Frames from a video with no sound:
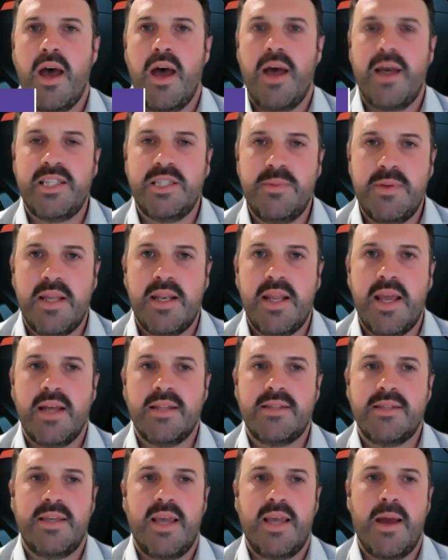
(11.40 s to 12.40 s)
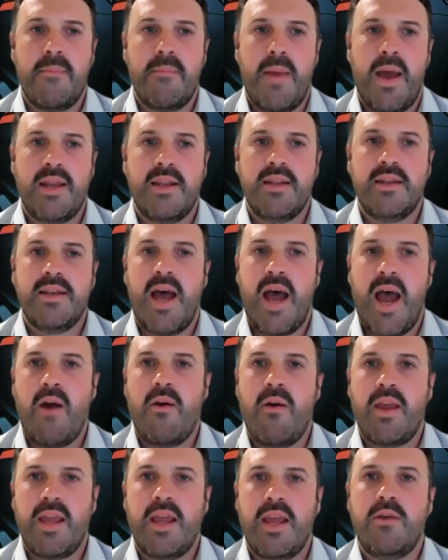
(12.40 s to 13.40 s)
Pleased to be announcing our maiden
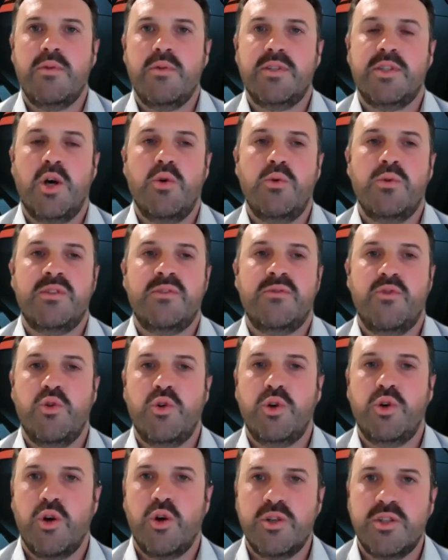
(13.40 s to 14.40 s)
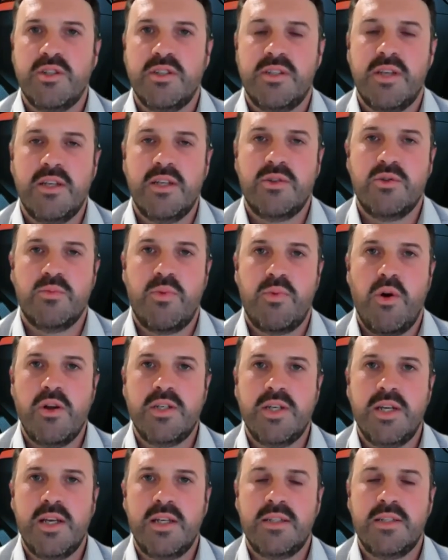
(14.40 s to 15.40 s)
REE results for Goschen Central
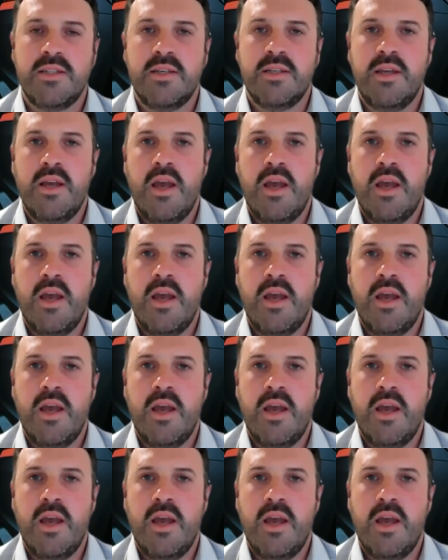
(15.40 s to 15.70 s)
project.